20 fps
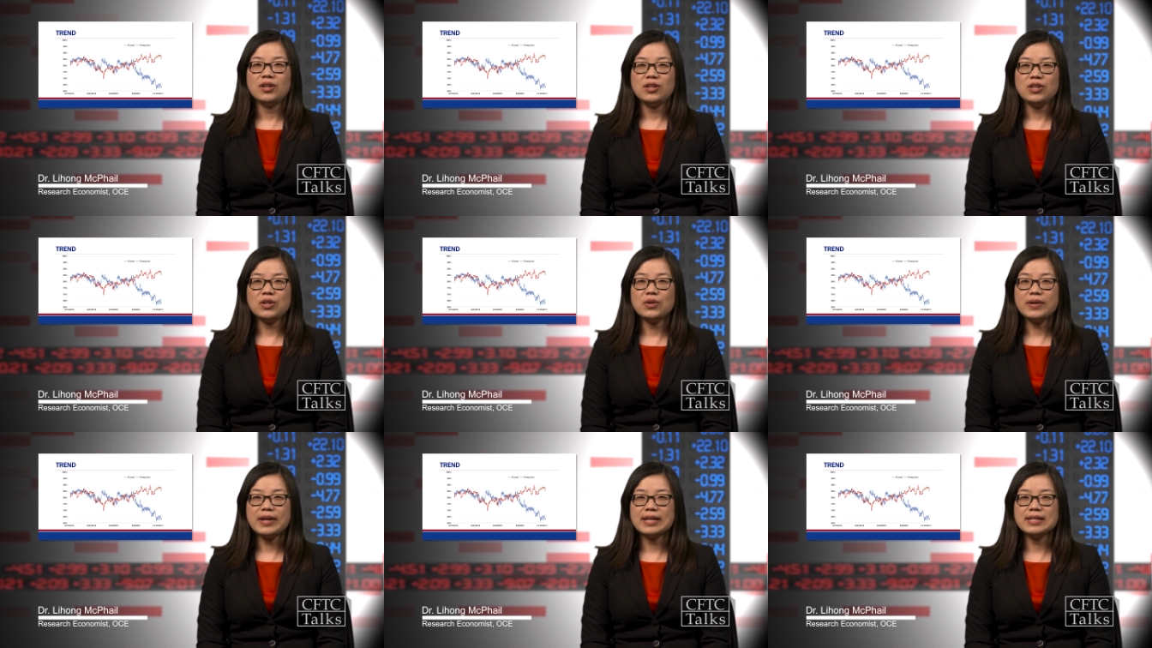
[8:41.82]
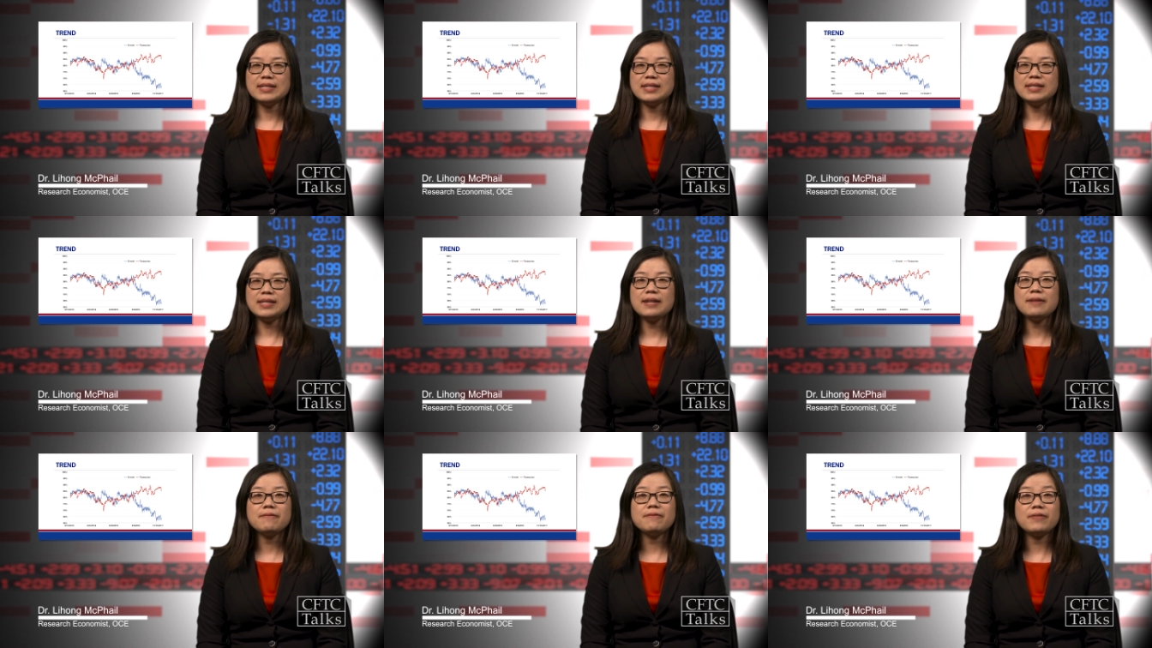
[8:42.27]
you can
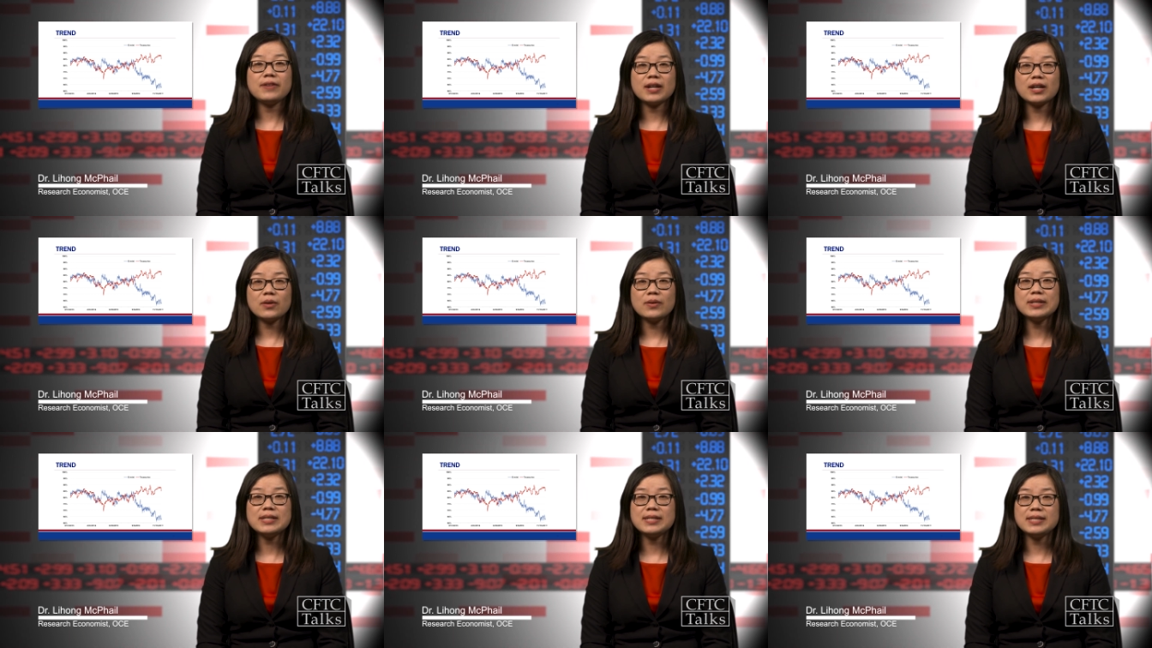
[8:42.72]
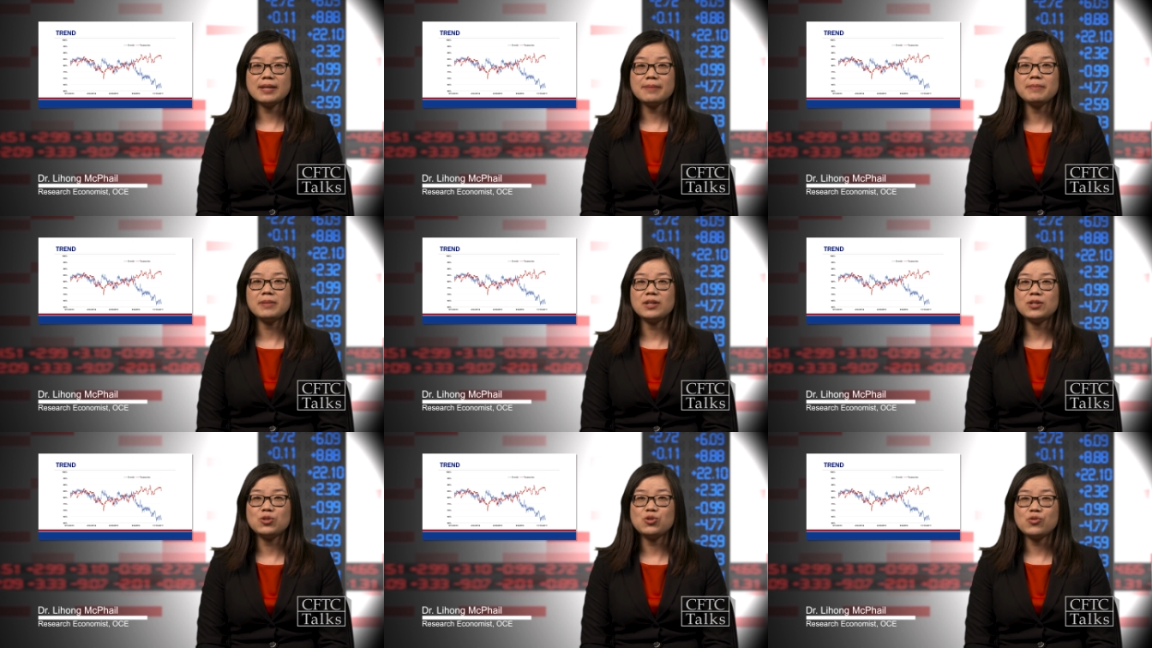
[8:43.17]
see very
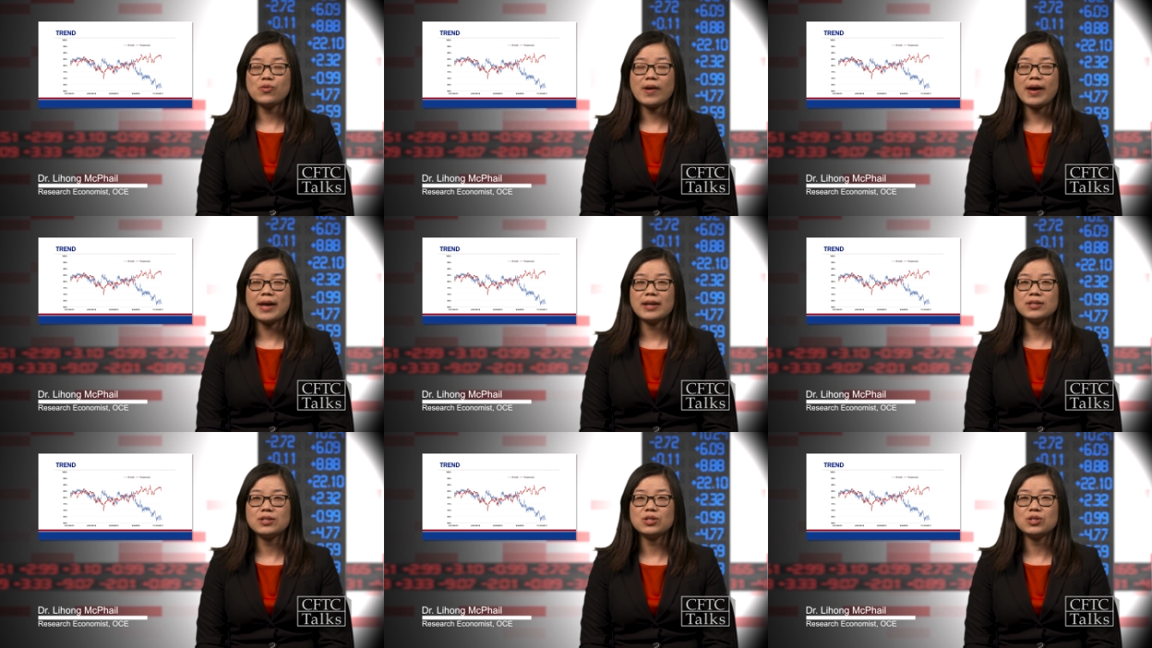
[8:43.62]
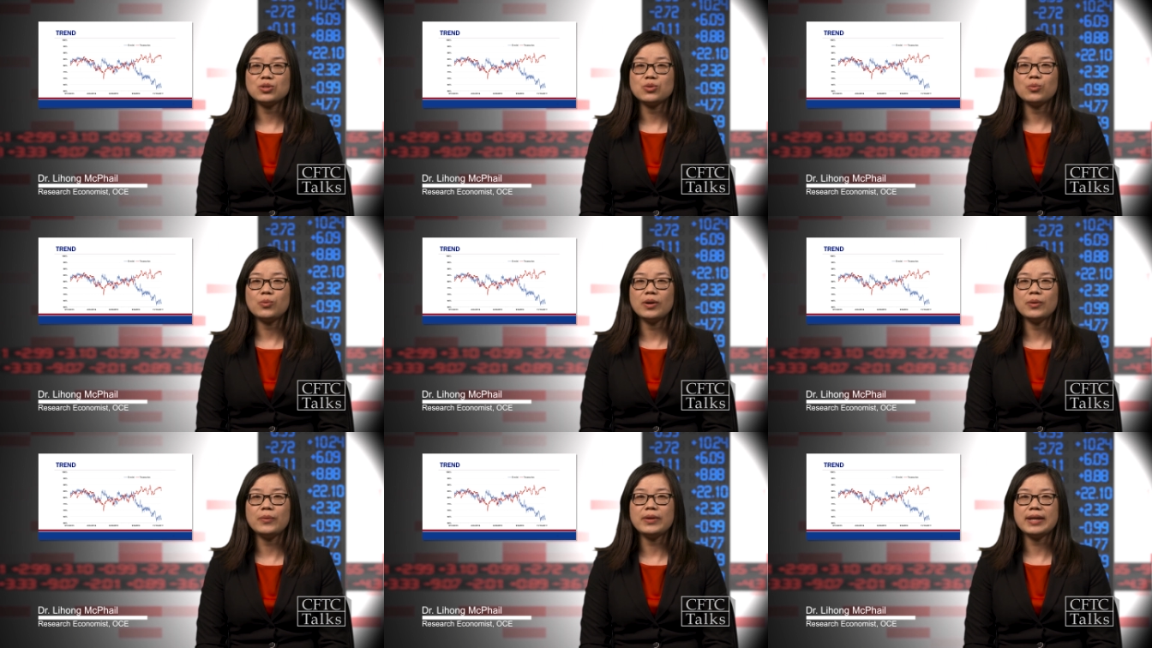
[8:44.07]
similar trends
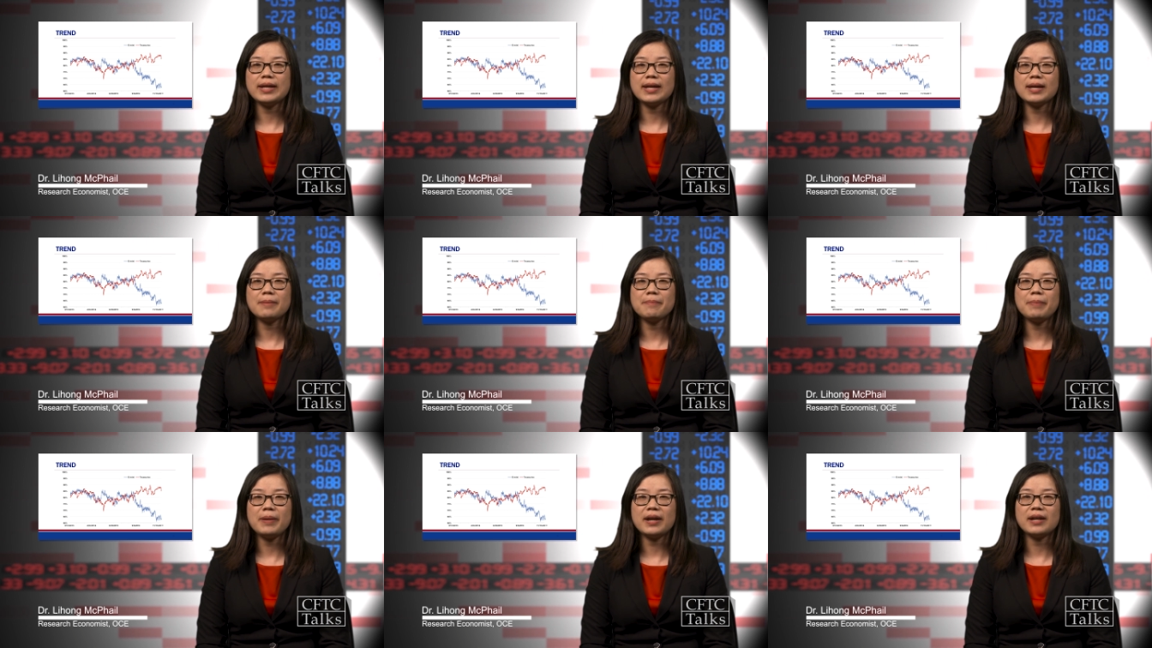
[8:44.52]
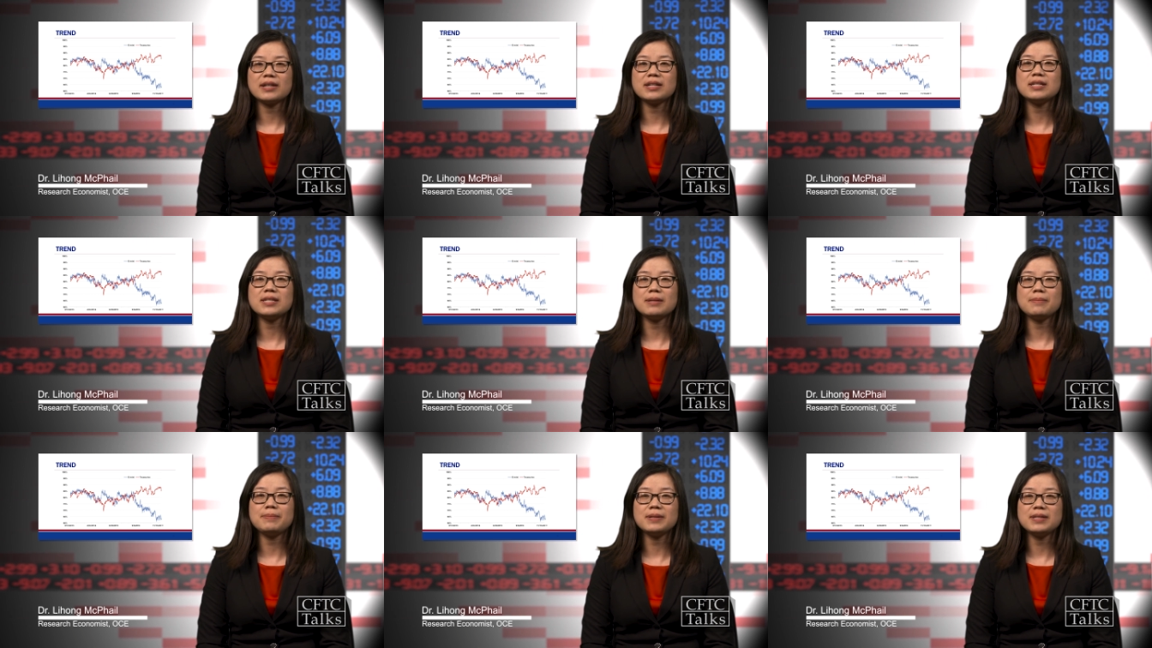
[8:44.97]
when we
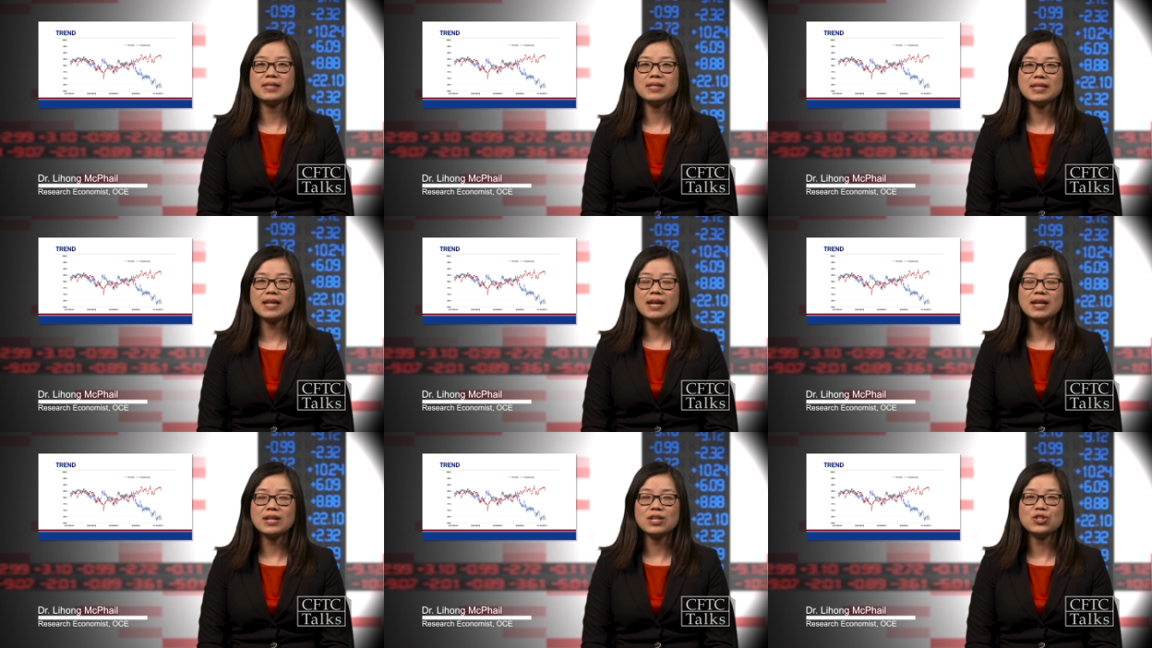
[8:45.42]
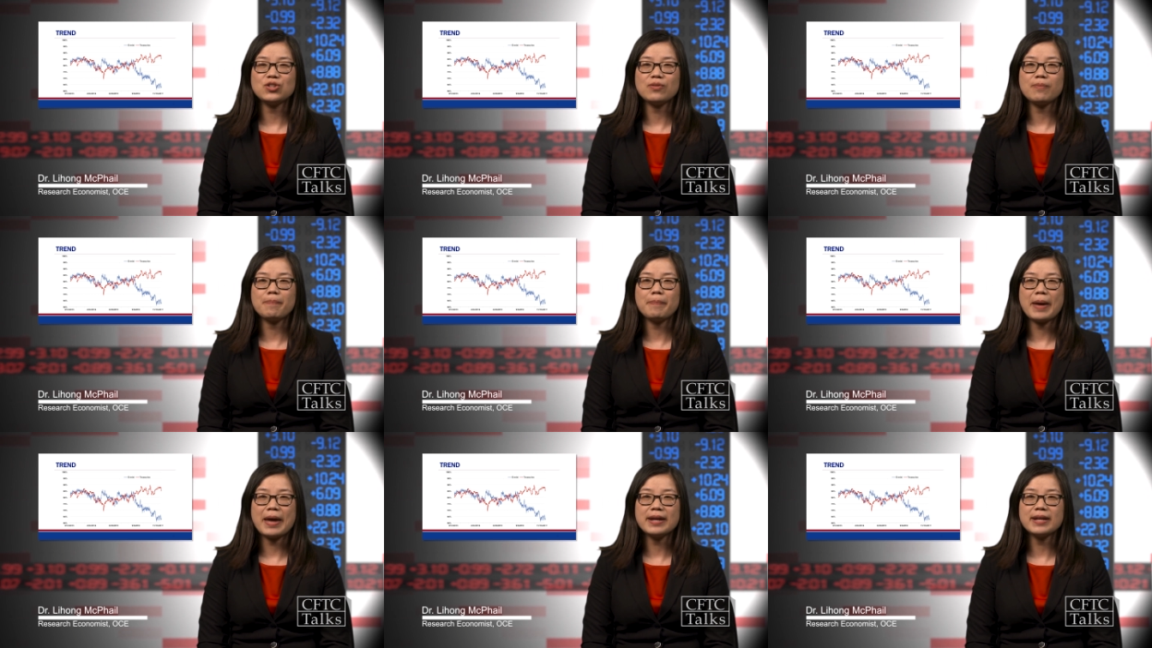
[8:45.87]
compare the percentage
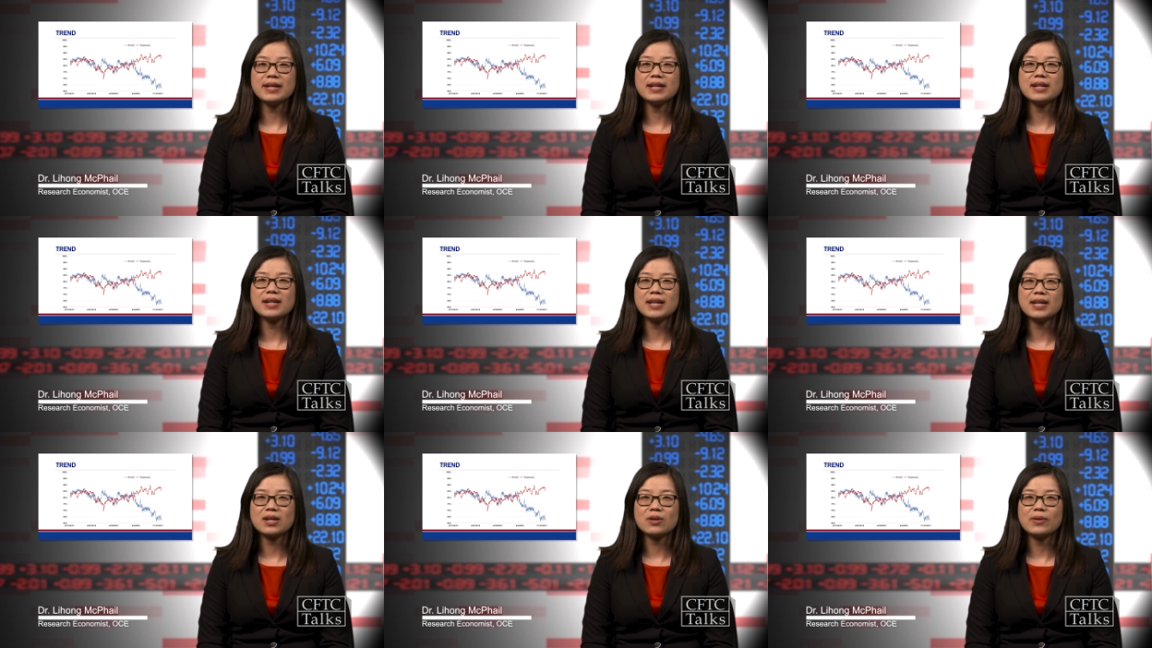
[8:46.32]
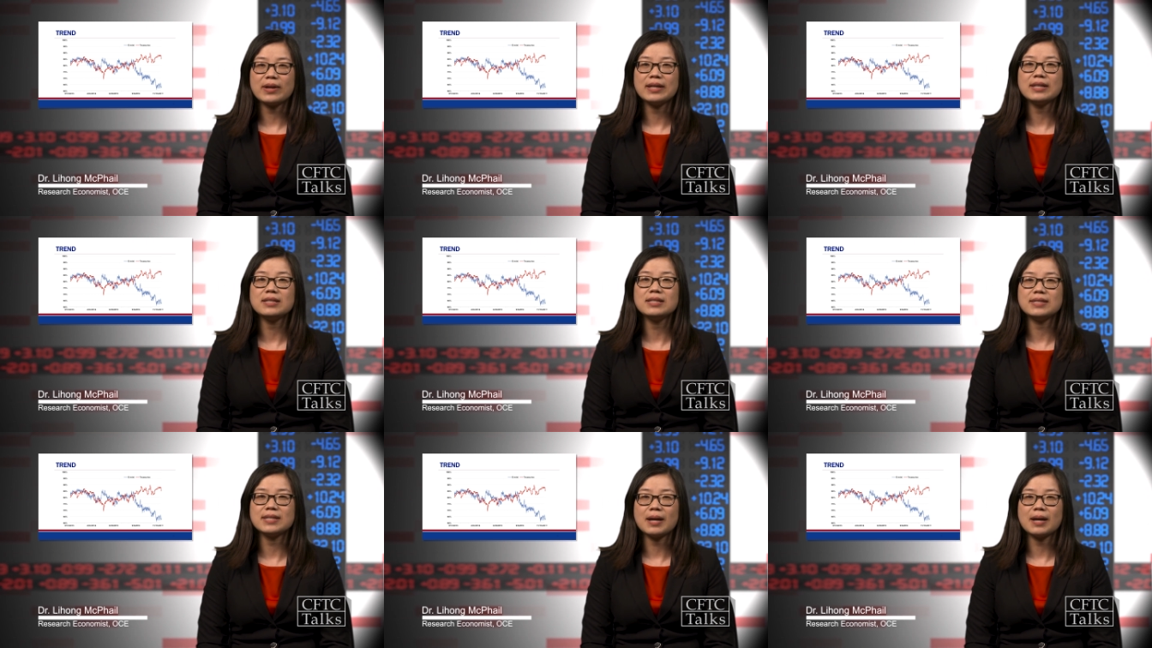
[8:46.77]
of bank clearing